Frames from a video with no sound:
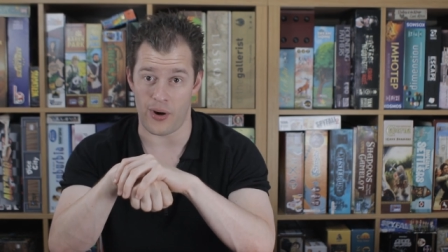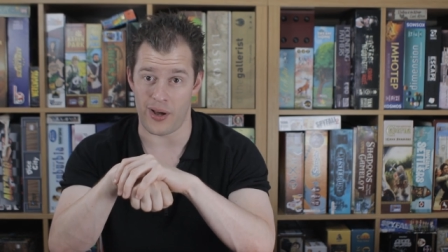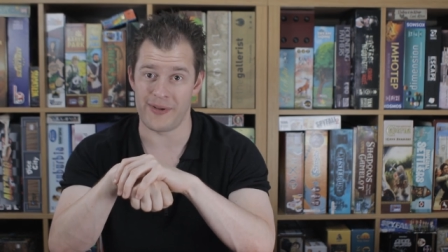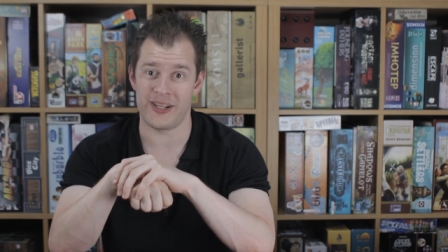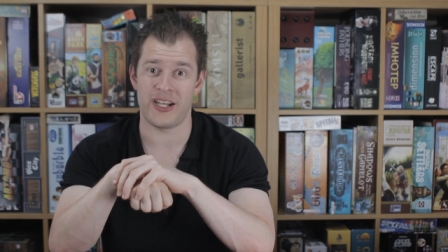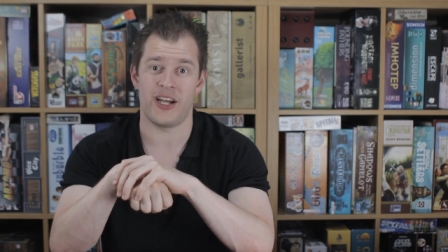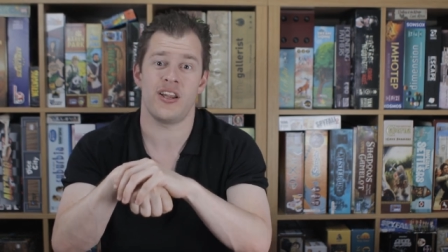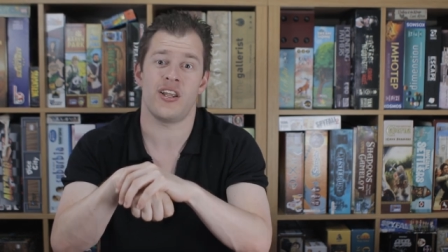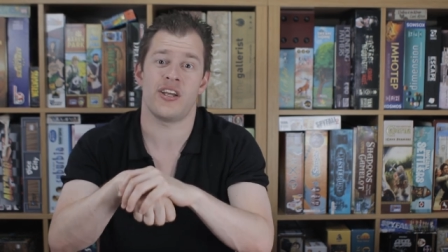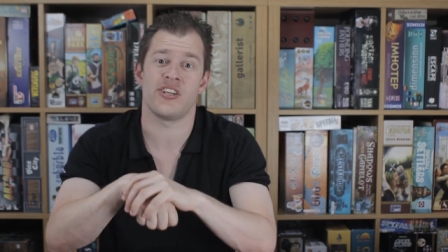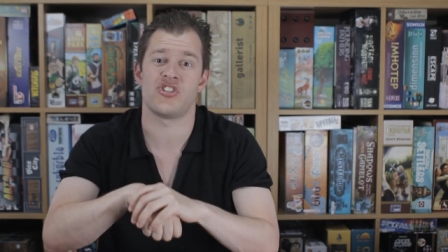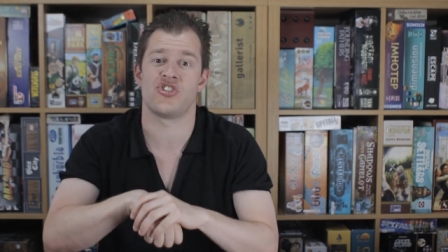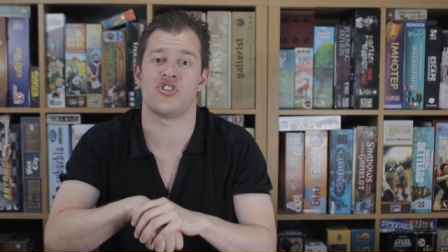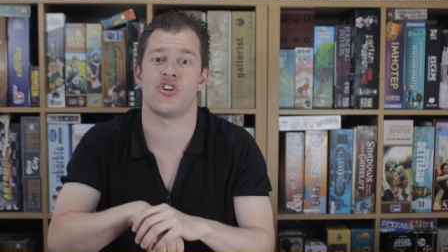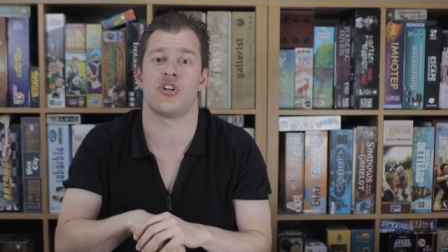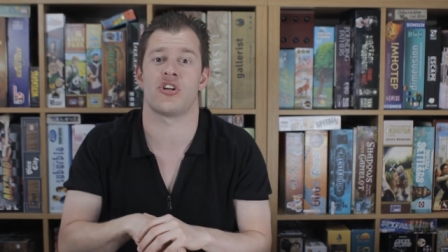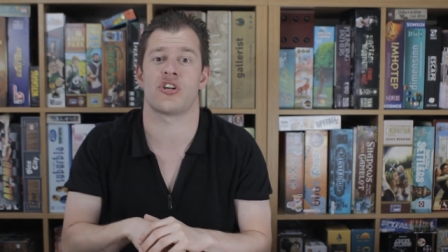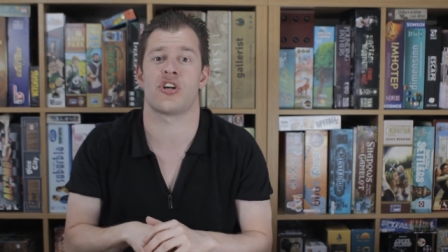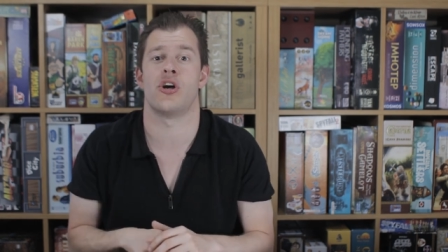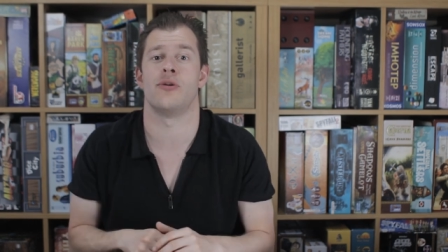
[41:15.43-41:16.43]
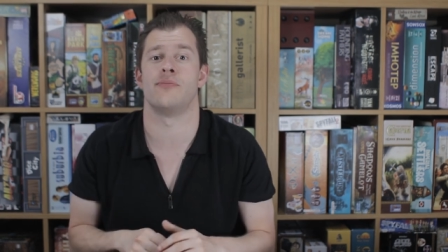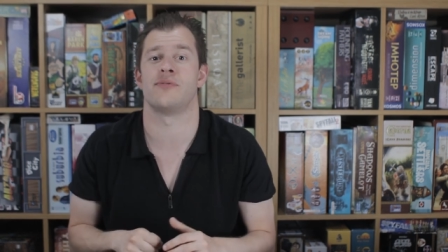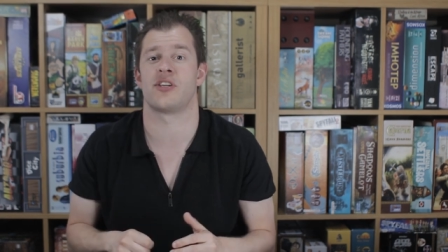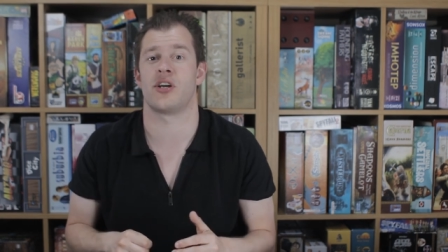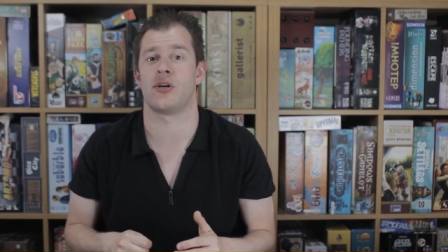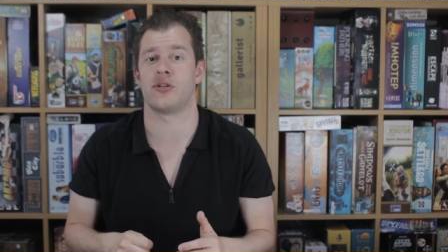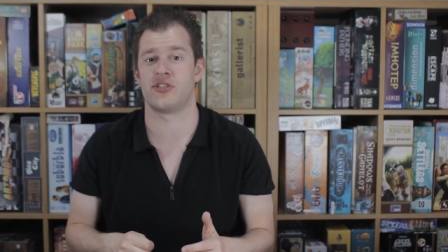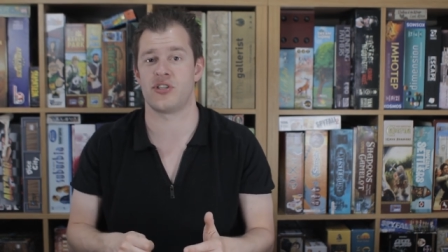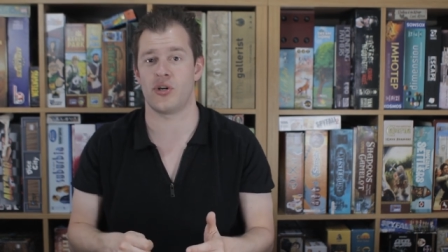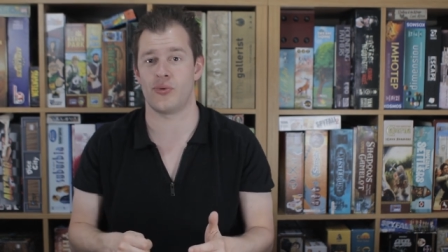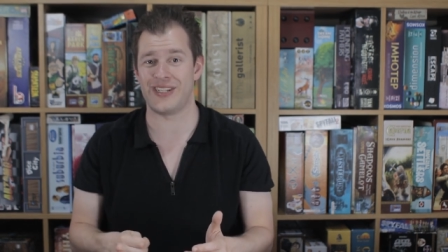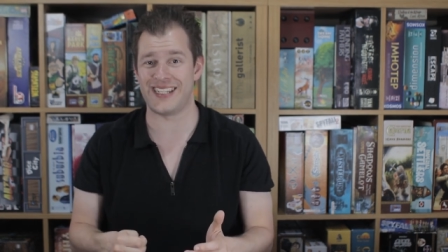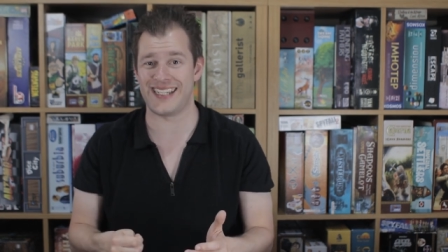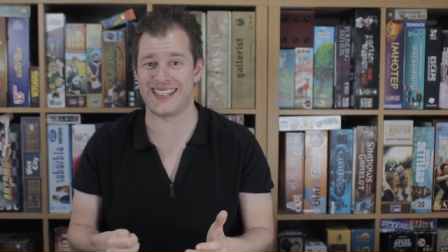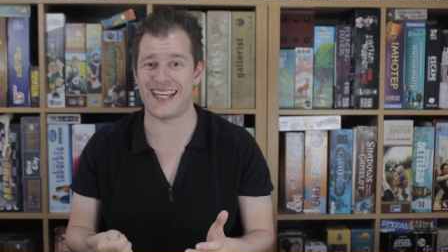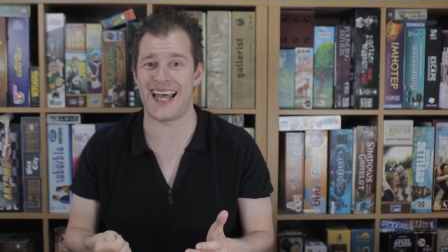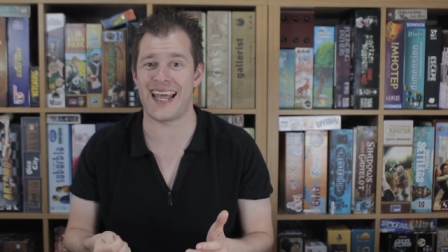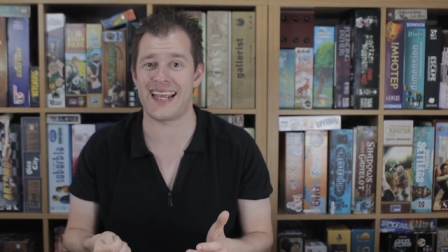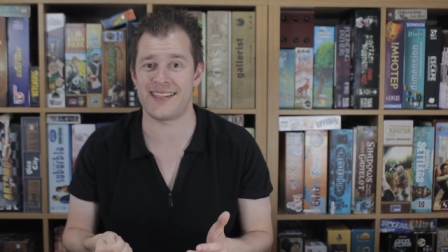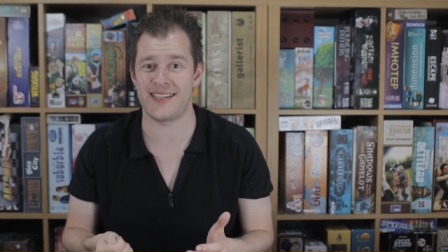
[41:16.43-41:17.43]
I mean, I like Sherlock Holmes Consulting
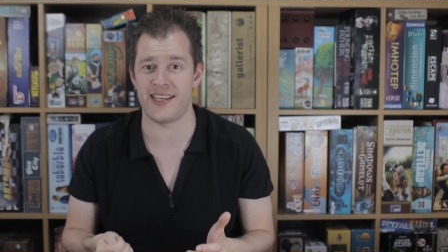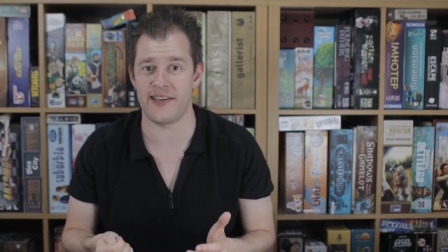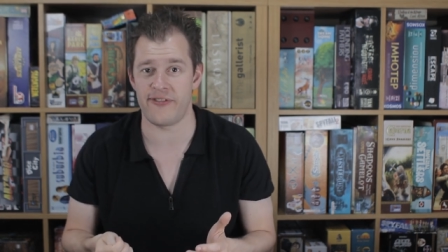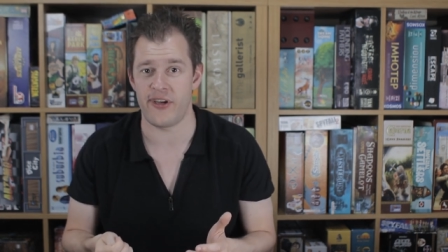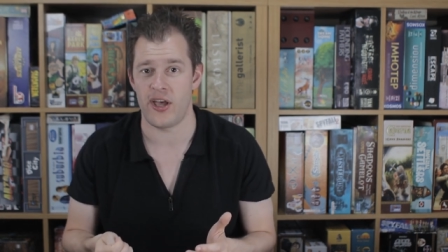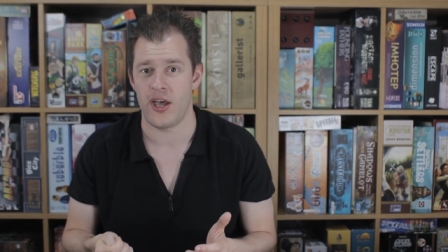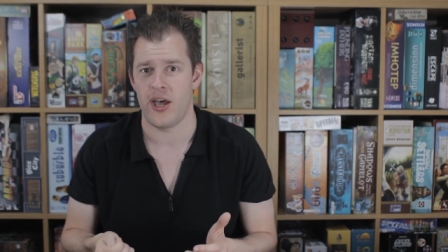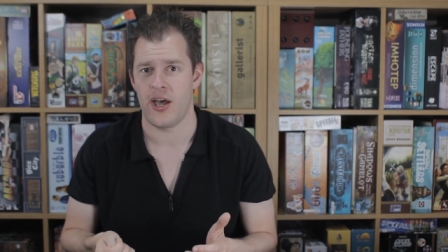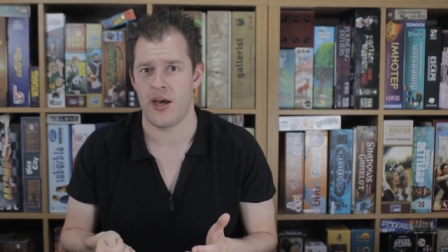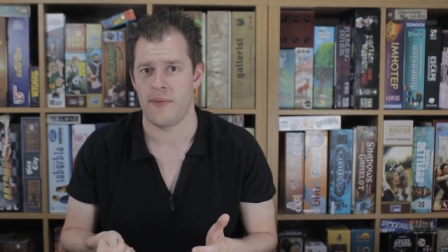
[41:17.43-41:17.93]
Detective,